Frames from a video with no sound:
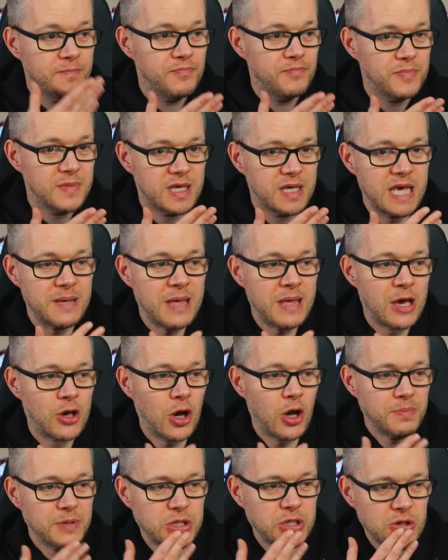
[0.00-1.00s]
Keep your
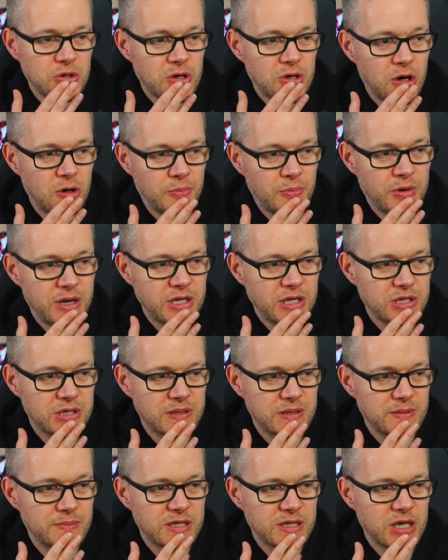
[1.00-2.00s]
gob shut, Goldbridge.
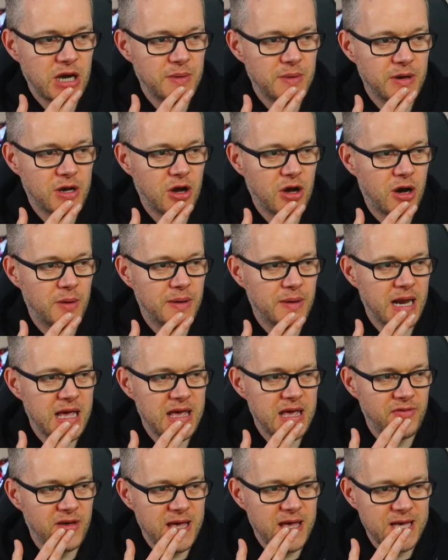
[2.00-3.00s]
Mitoma can't
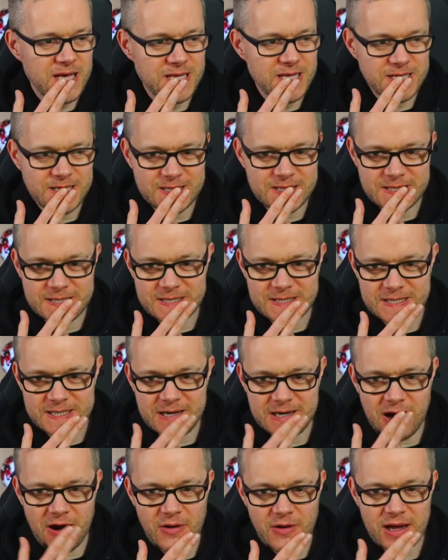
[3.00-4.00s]
believe it.
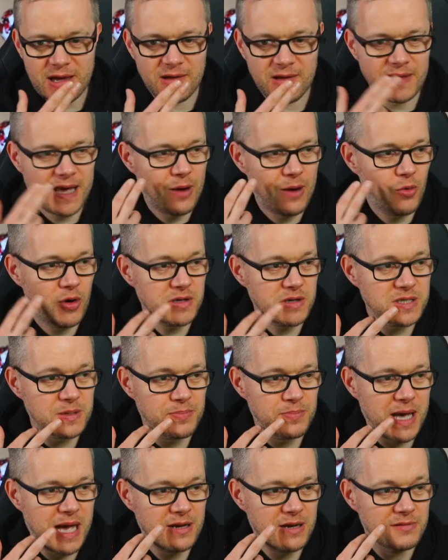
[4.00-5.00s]
I reckon that was a
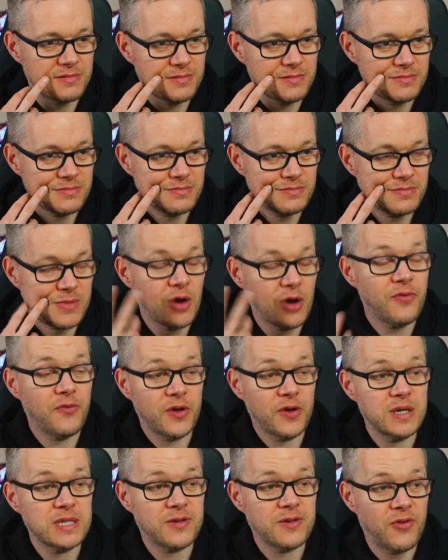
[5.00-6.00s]
pen on
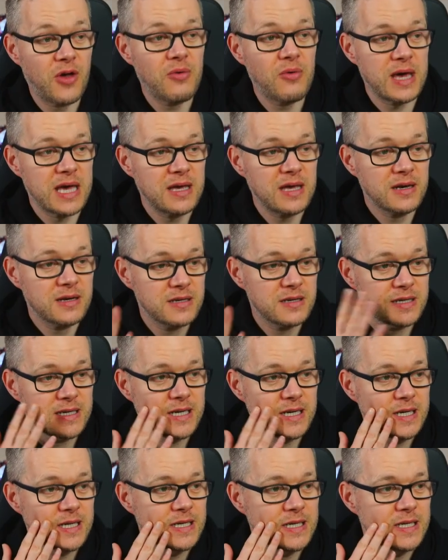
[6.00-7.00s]
first viewing.
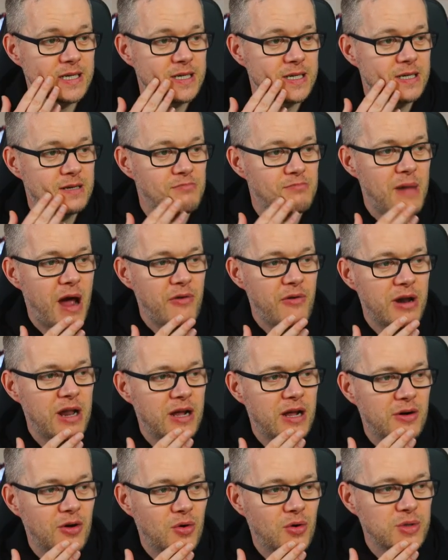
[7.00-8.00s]

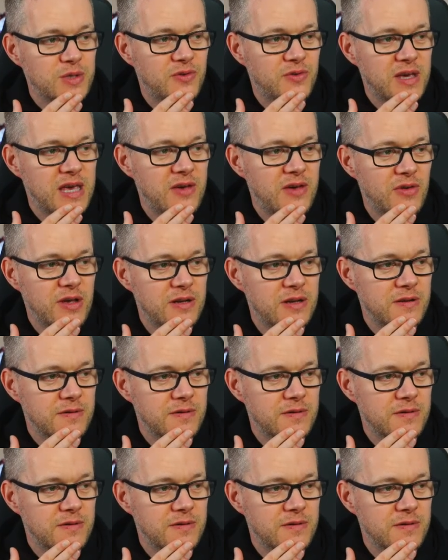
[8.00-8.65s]
Marriner, all's forgiven.